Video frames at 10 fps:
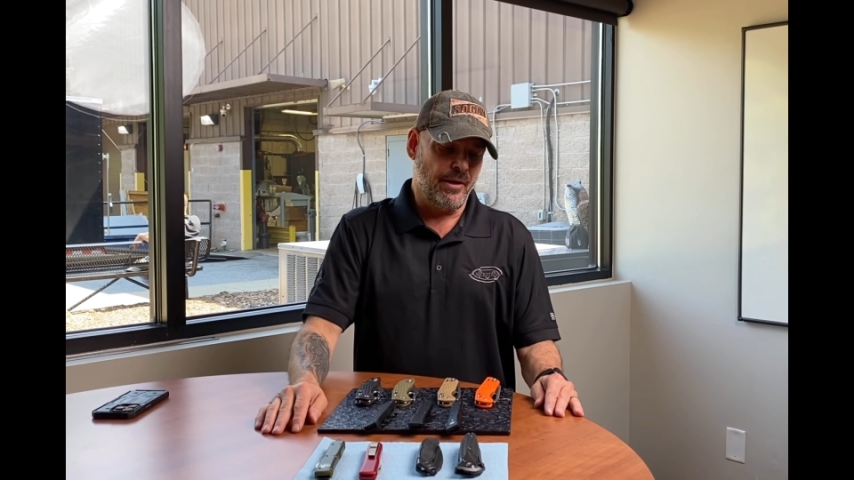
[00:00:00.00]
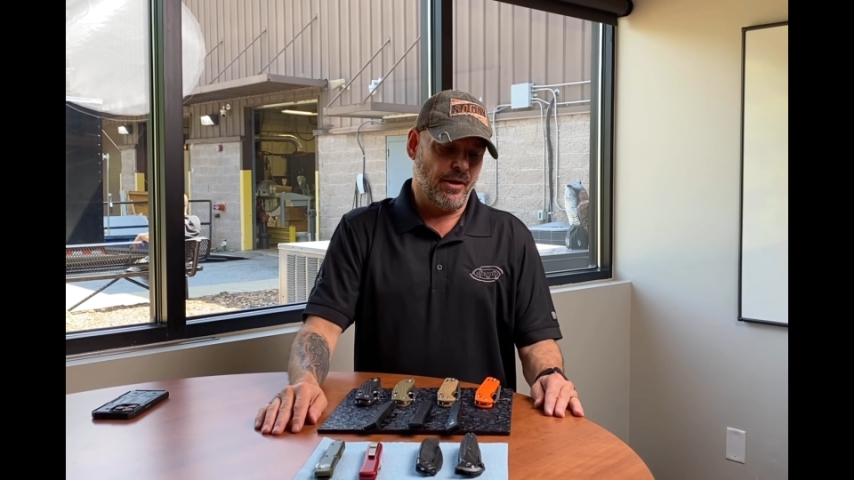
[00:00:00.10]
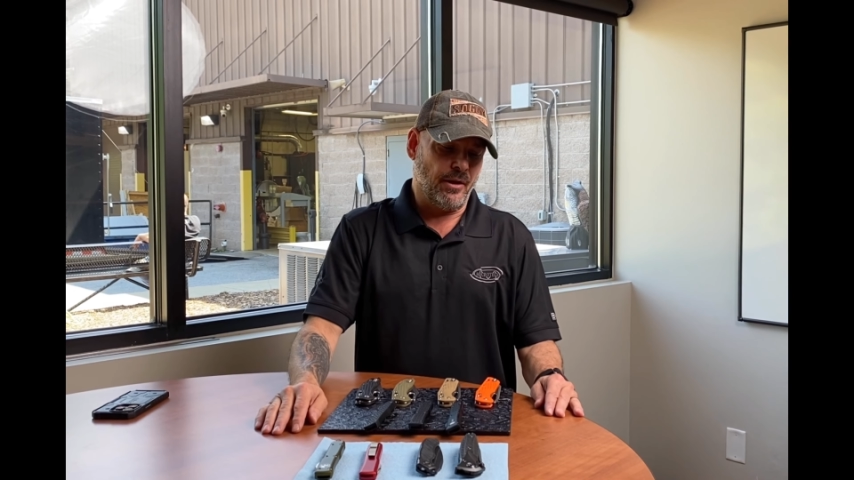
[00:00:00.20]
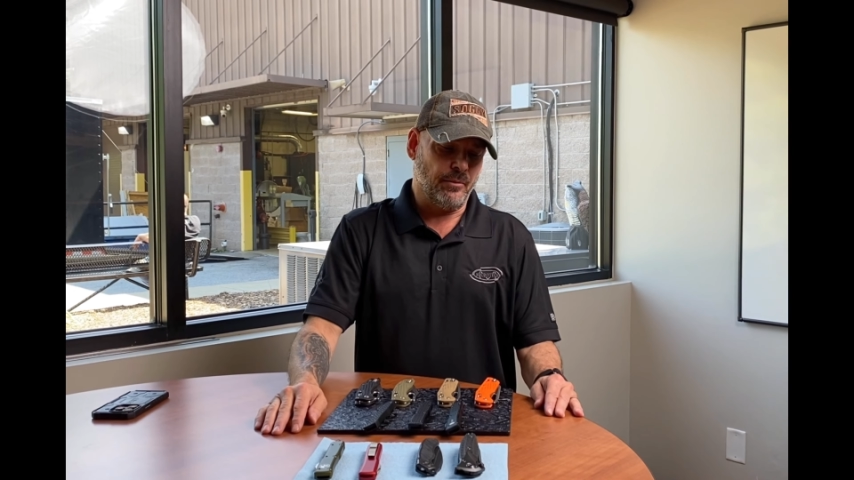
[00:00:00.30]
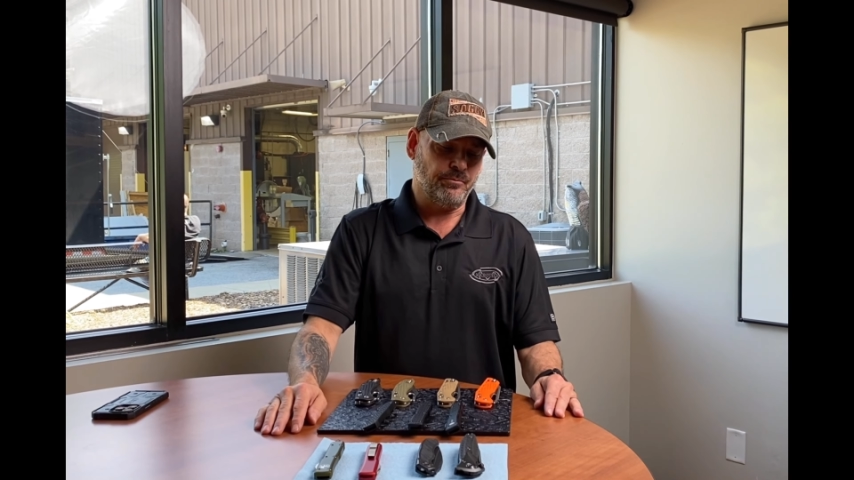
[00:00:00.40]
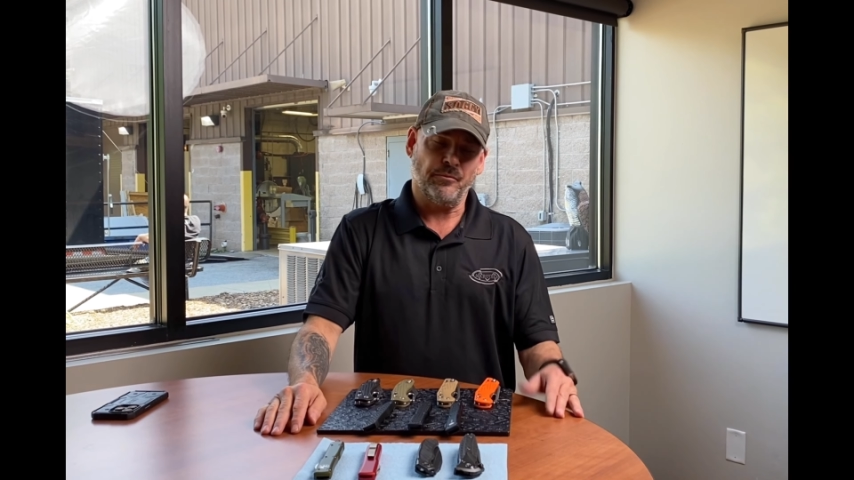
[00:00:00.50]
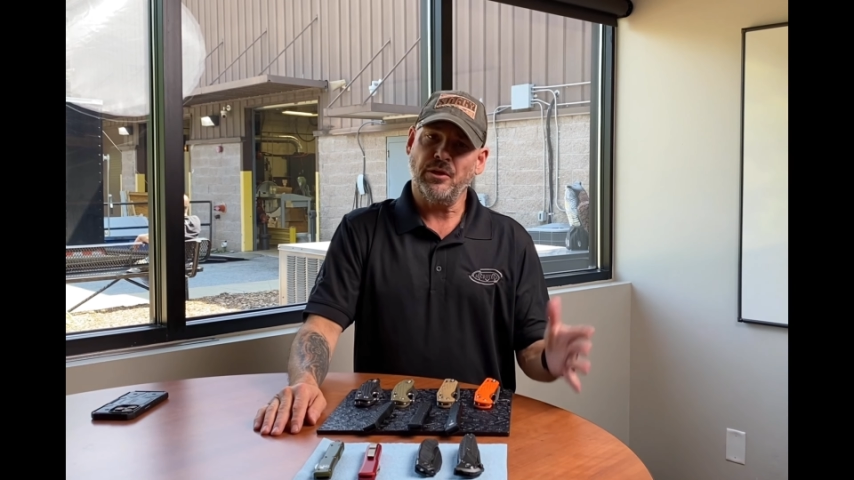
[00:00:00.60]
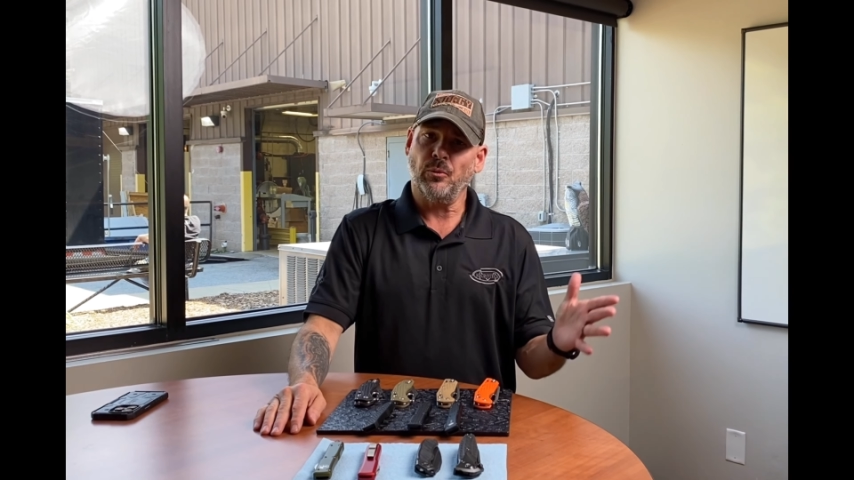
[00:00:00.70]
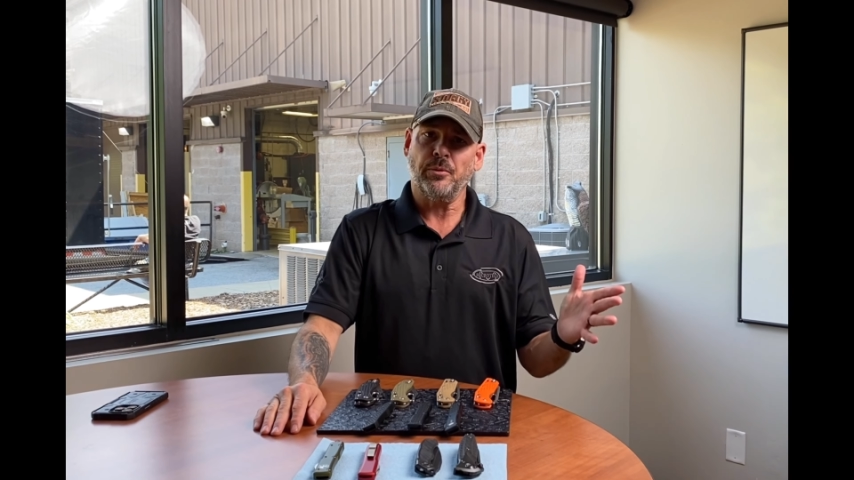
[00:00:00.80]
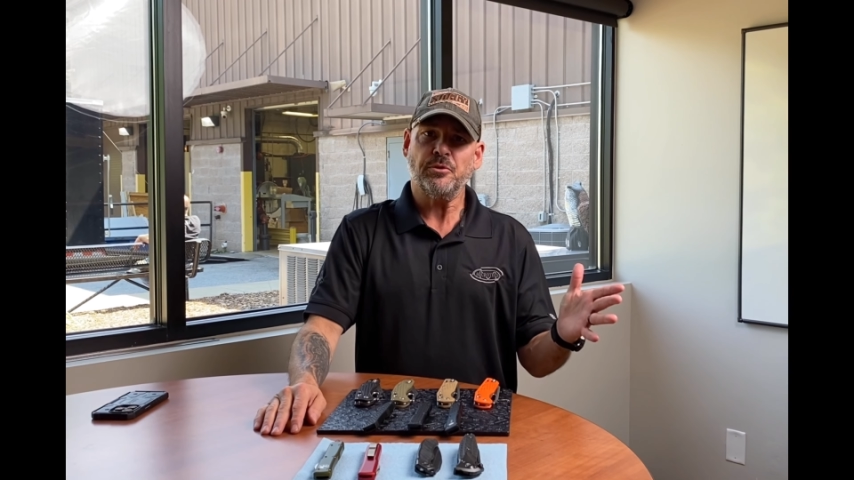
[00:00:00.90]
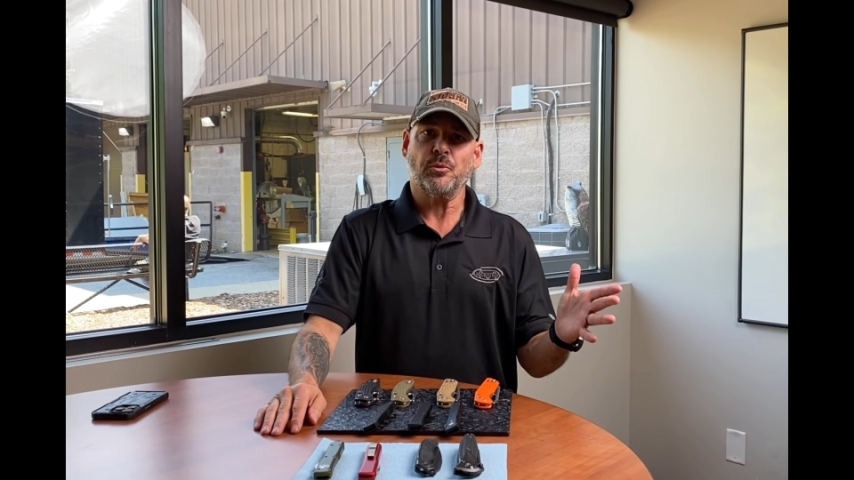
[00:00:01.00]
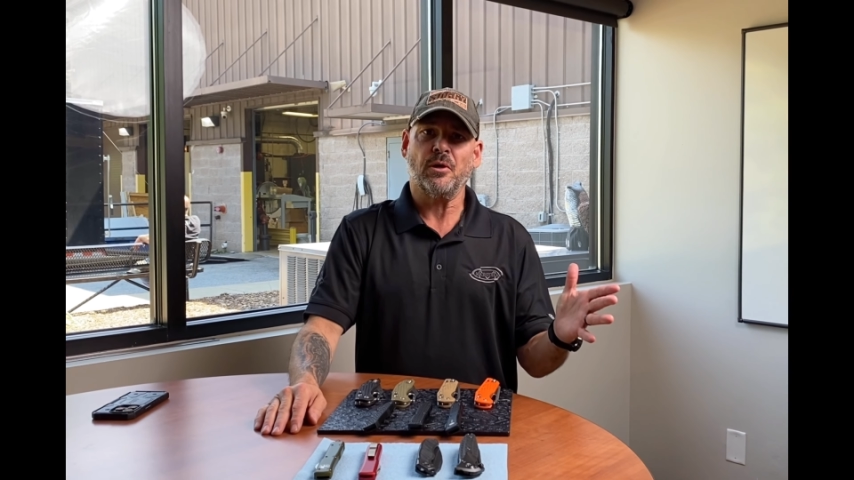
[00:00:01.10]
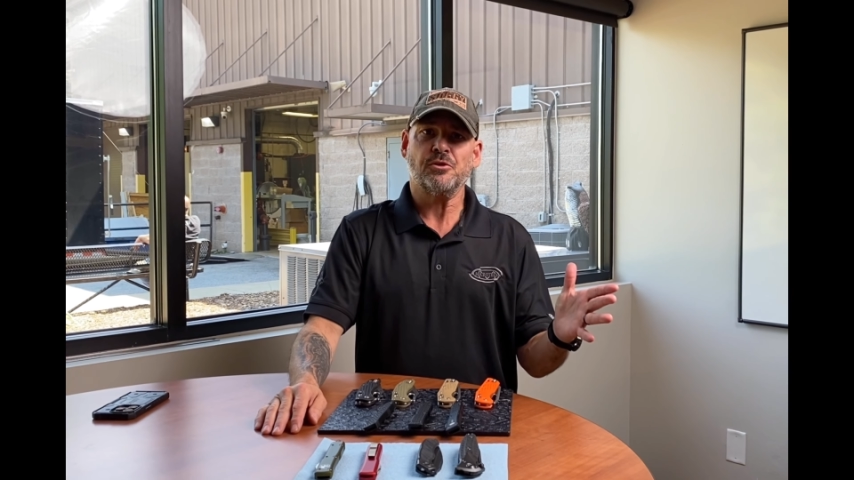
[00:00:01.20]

Um, you know, we've been doing our